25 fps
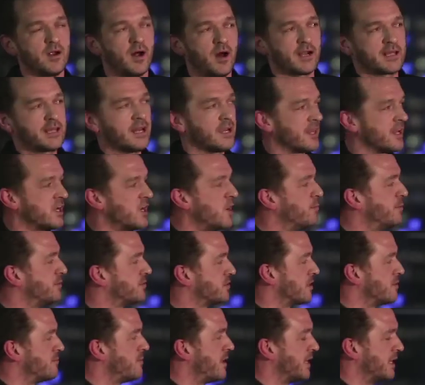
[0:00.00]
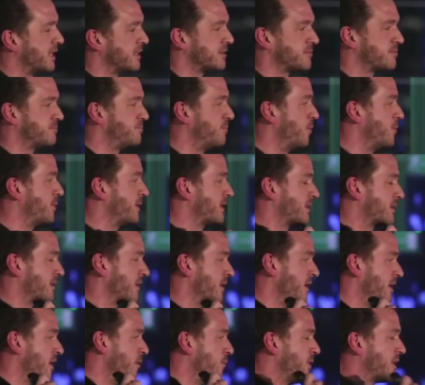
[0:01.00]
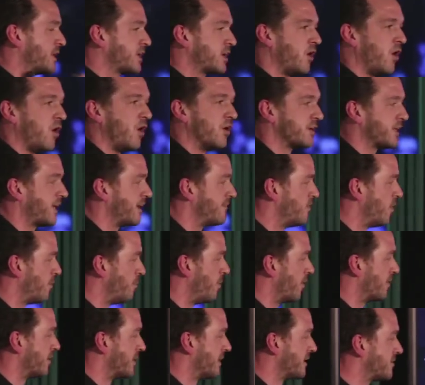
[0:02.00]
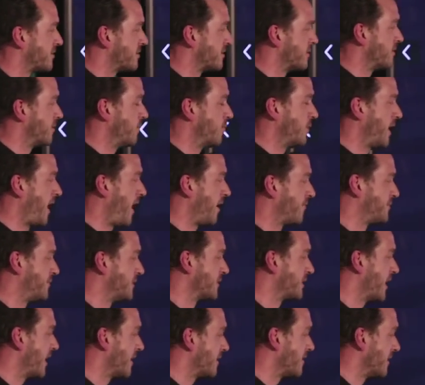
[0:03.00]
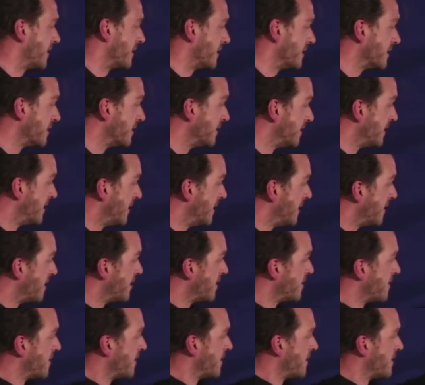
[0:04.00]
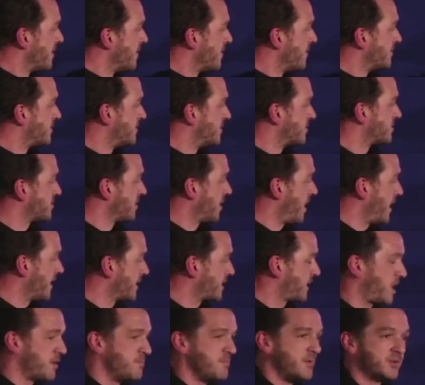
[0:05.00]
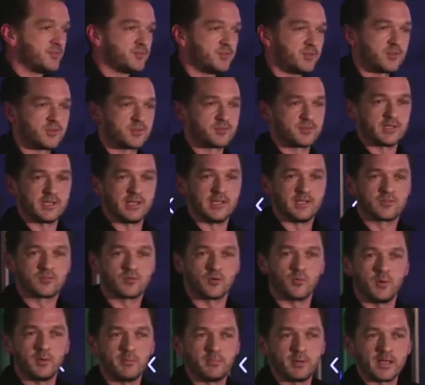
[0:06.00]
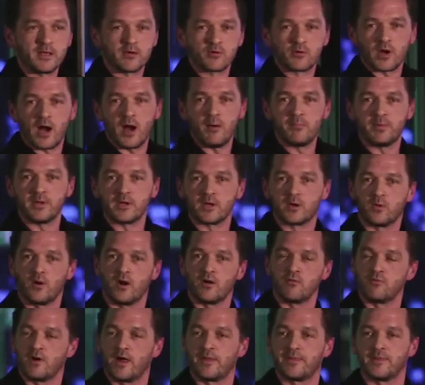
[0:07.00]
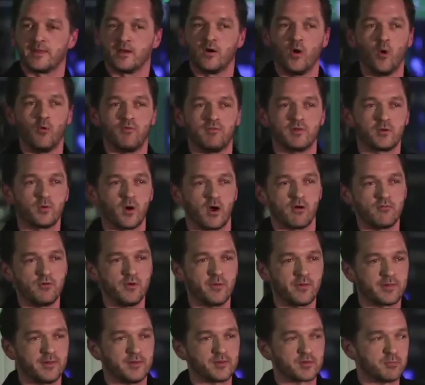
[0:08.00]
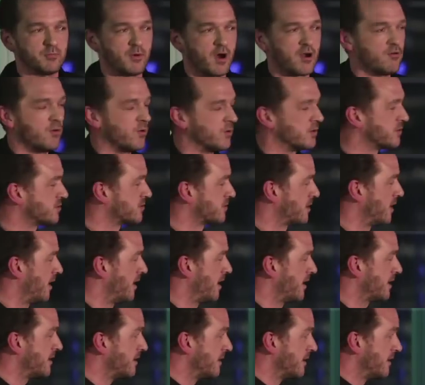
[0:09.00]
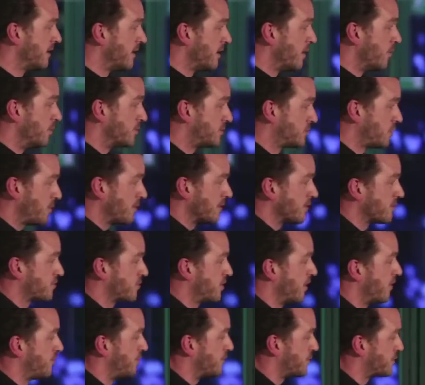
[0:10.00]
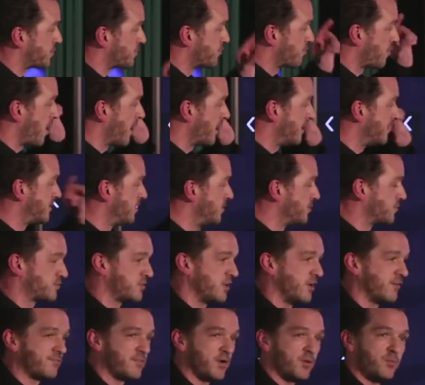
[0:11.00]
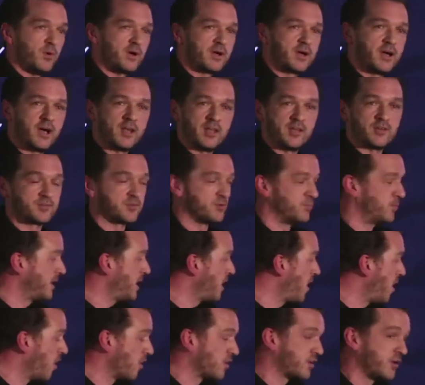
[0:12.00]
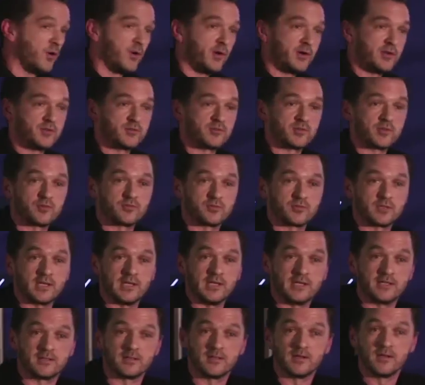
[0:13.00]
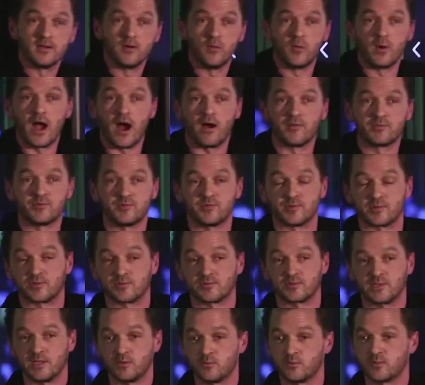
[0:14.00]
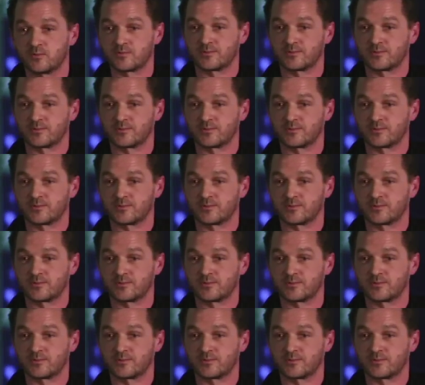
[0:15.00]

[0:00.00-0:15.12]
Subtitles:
I'll get the numbers in a minute, but we can't give up on it. We have to get there. Decide, commit, succeed. So I'm being quite, I think, hopefully quite ruthless in my role at Sky. We're doing stuff, we're trying to do stuff, and we are going to succeed. We have to succeed.